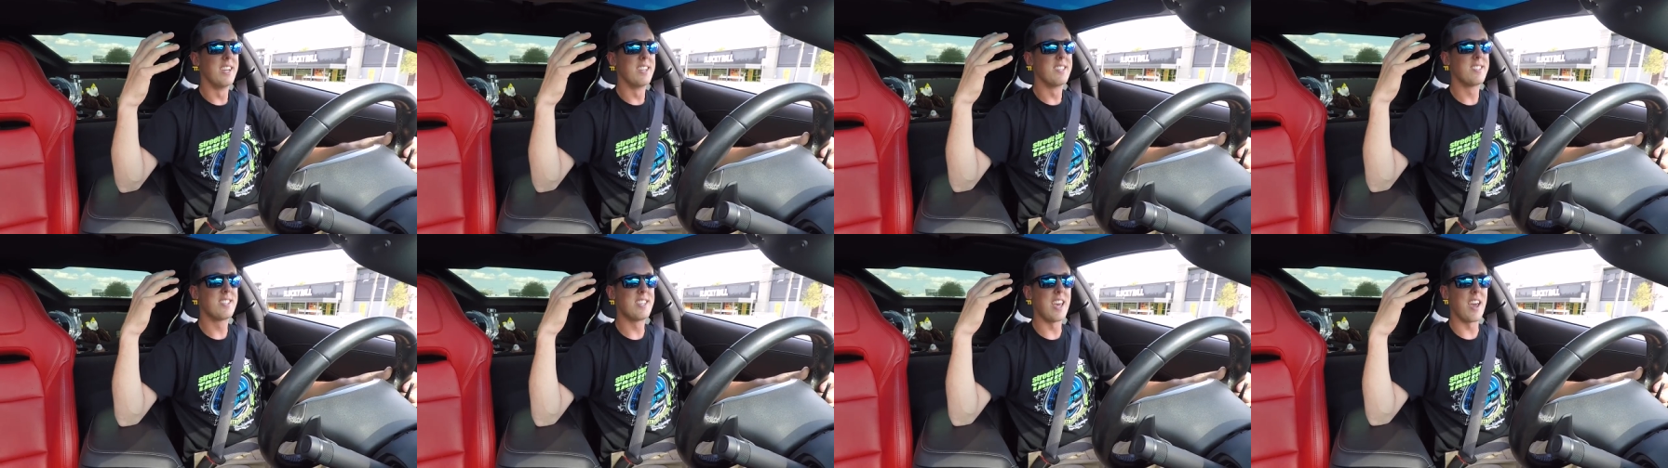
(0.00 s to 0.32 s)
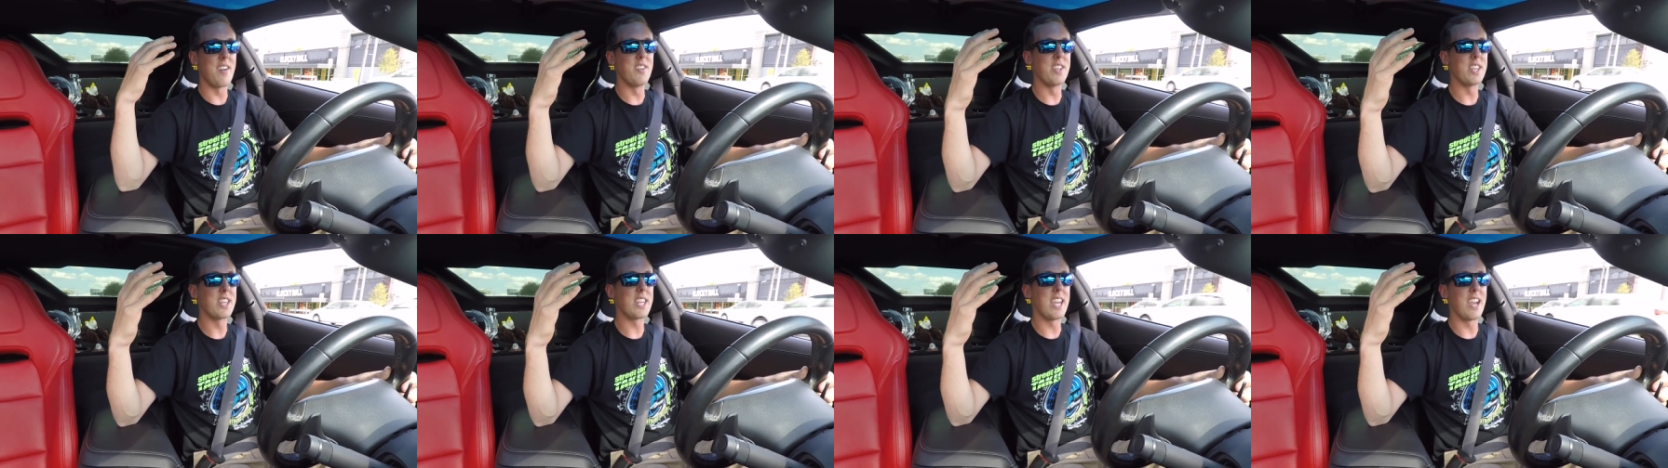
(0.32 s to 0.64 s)

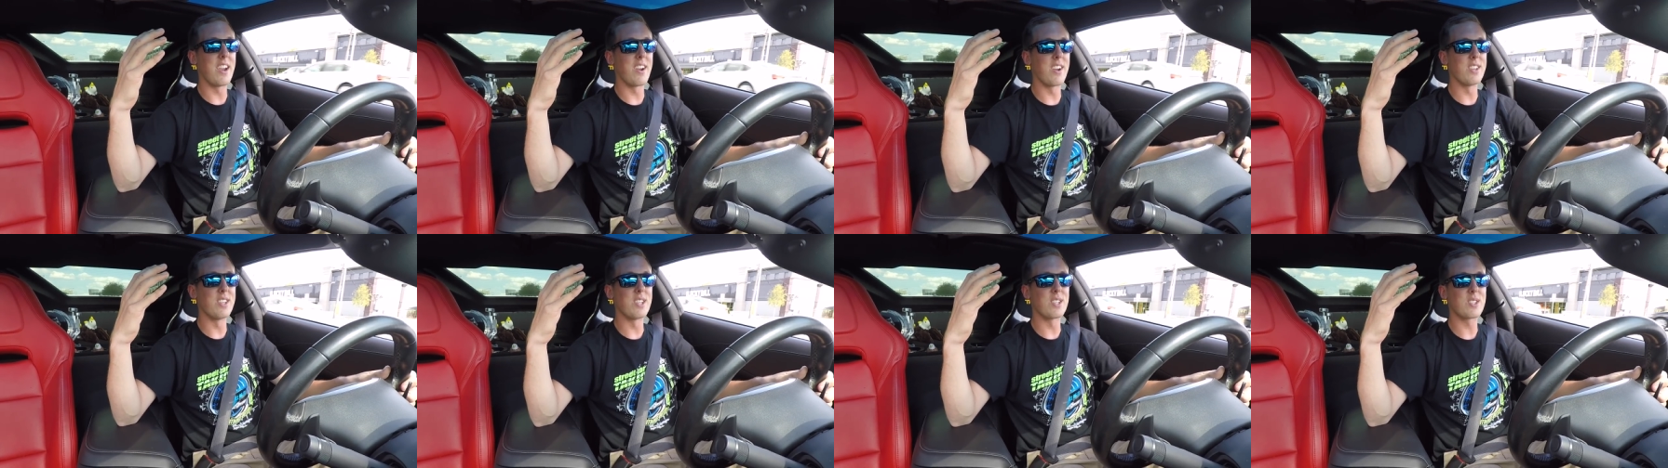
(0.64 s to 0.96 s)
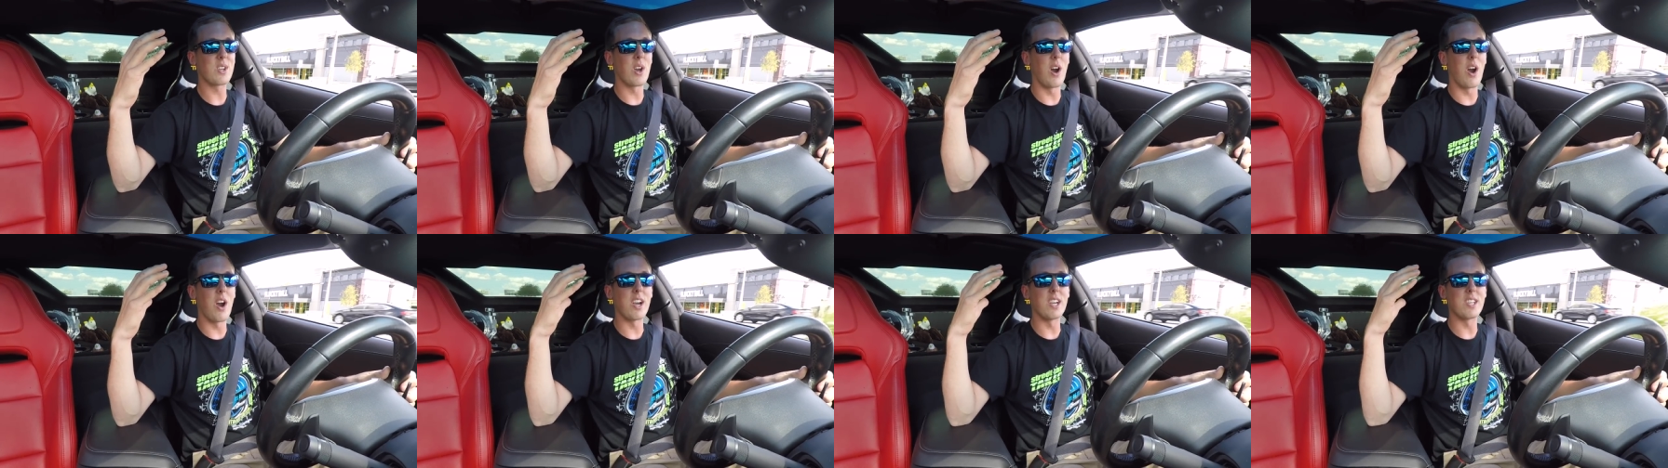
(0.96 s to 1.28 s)
seventh gear in
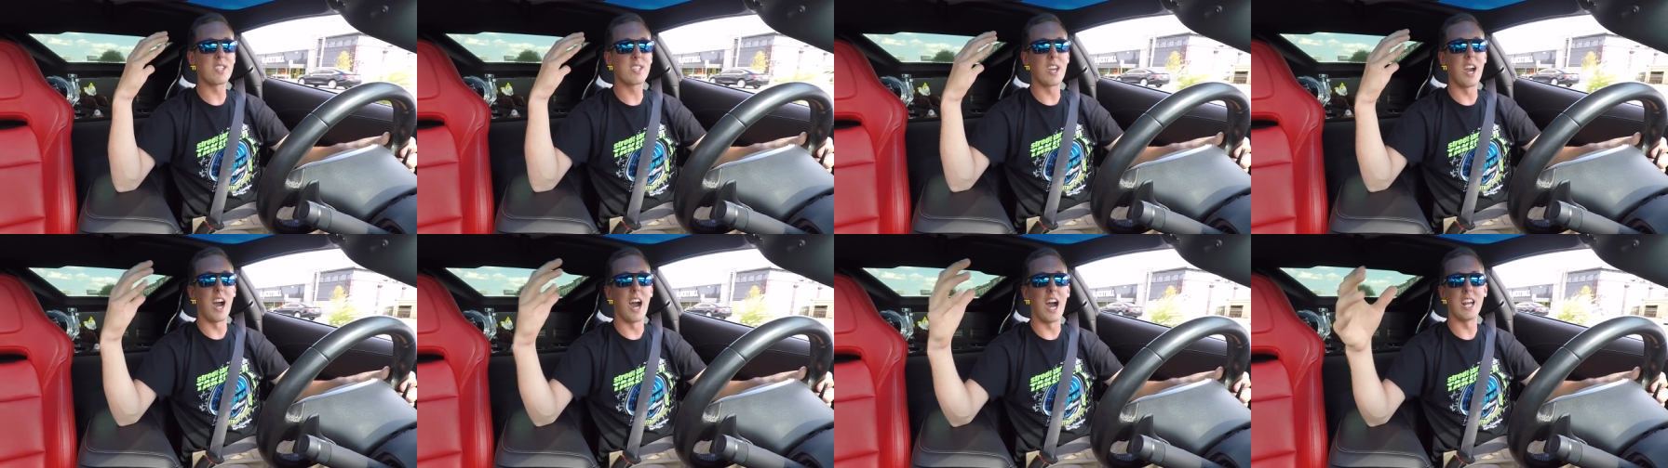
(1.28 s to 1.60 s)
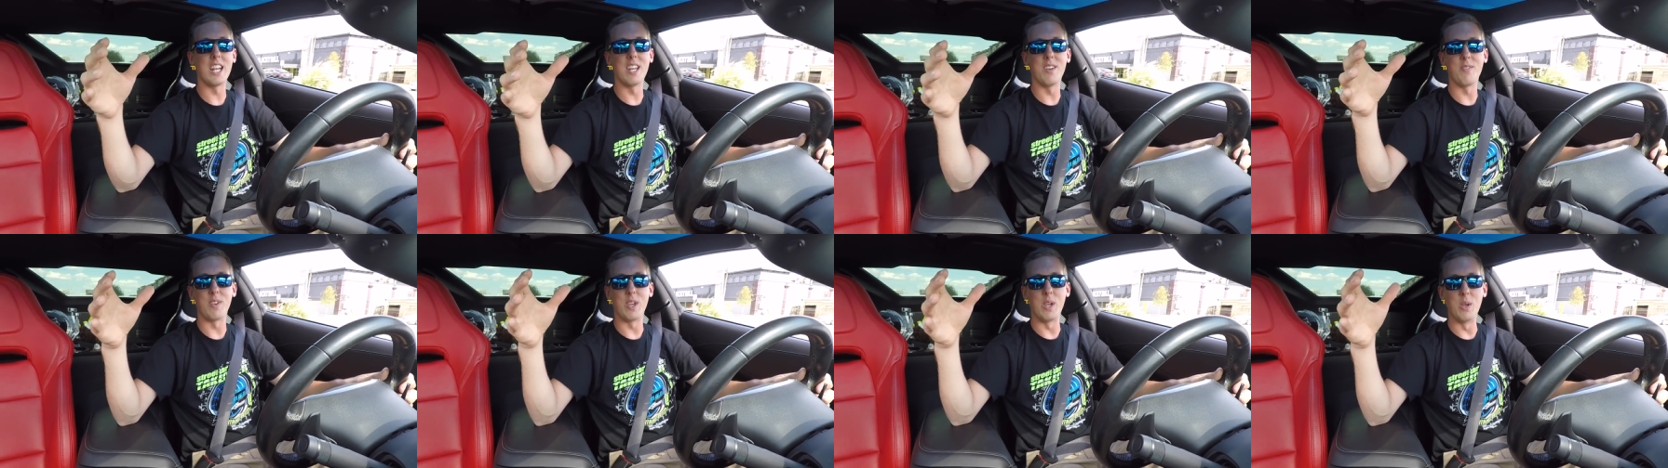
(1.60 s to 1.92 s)
this car is
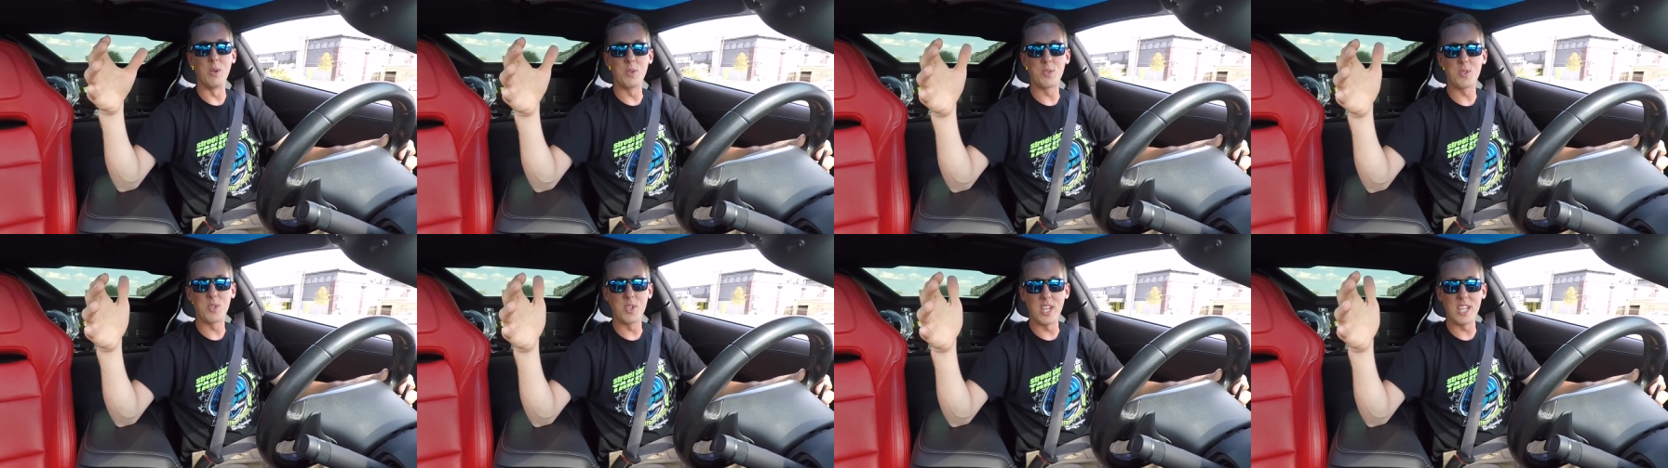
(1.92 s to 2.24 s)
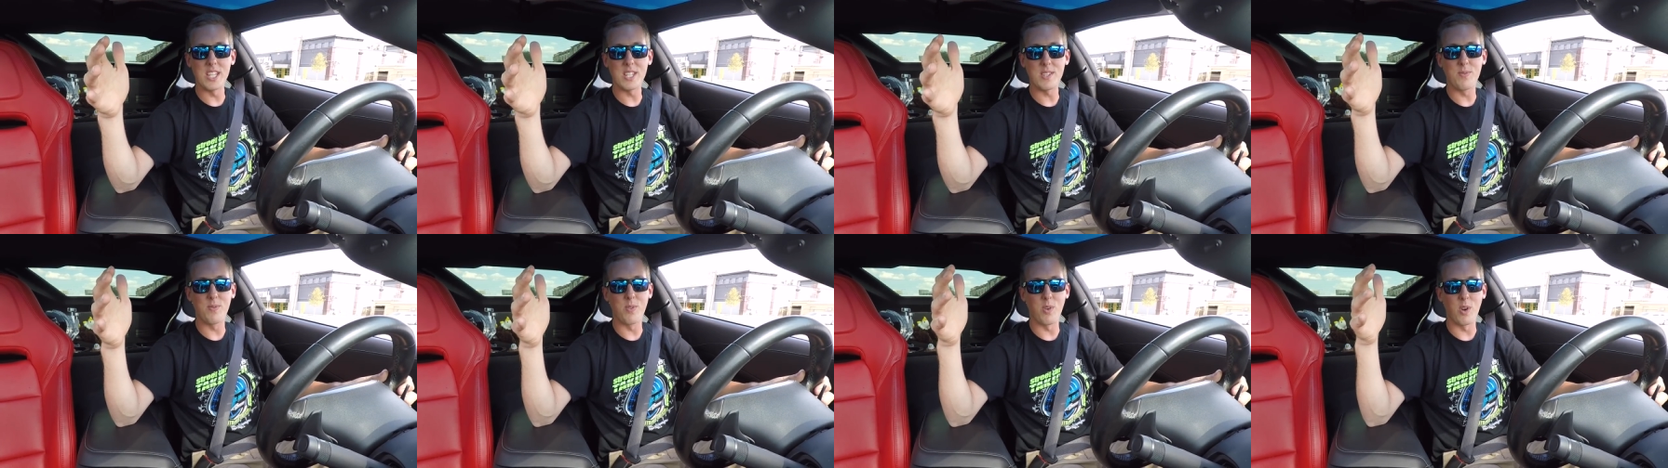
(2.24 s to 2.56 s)
kind of useless